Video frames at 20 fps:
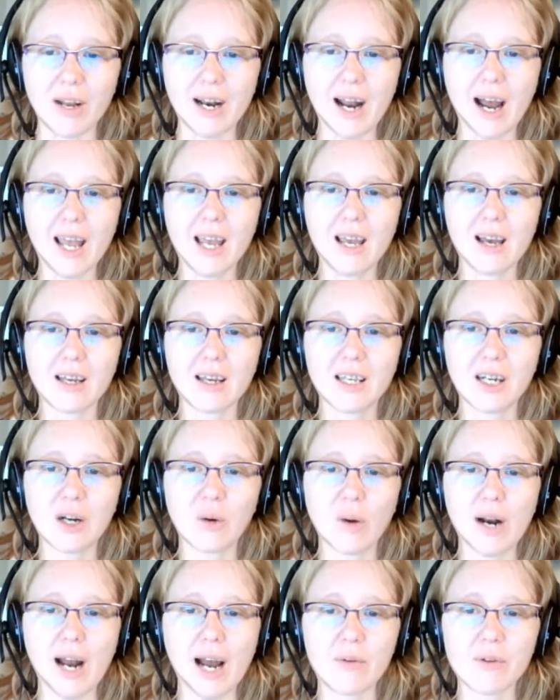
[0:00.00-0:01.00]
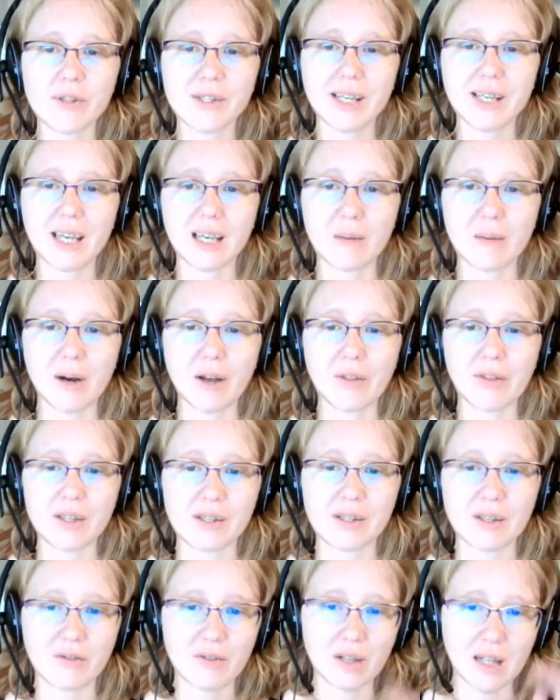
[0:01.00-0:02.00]
And I, you know, when I was thinking about
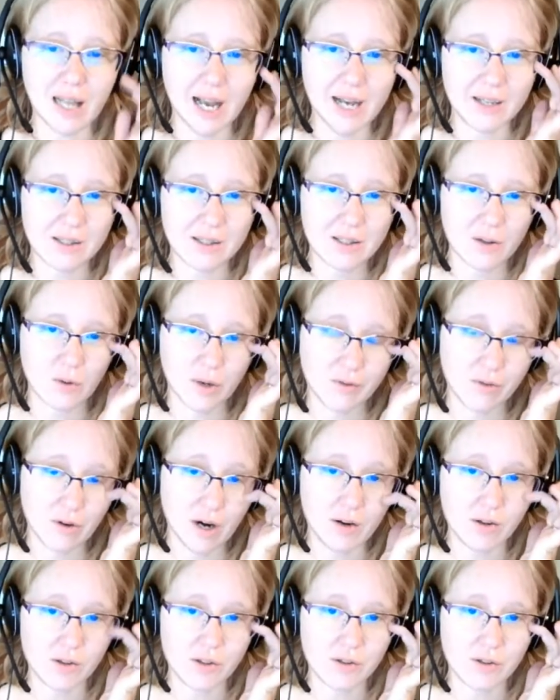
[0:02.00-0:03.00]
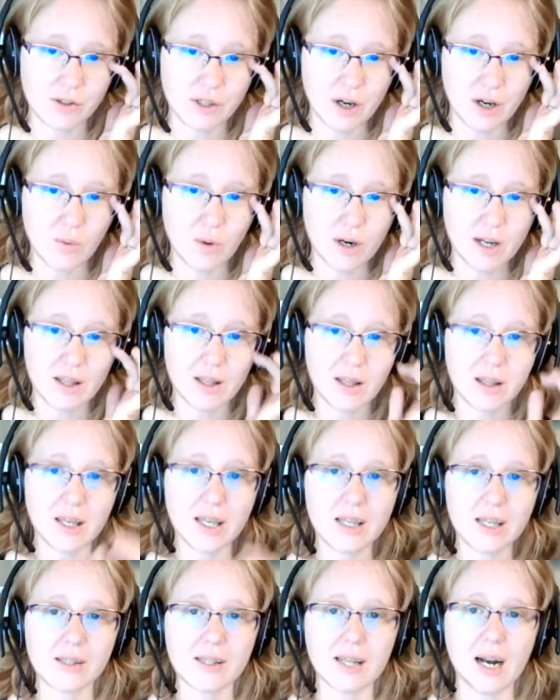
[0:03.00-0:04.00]
this over the last 24 hours or so, one of the
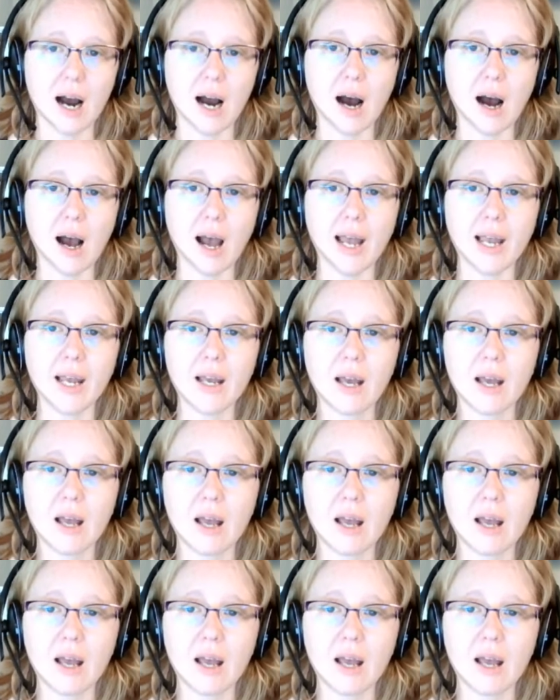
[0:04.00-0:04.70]
things that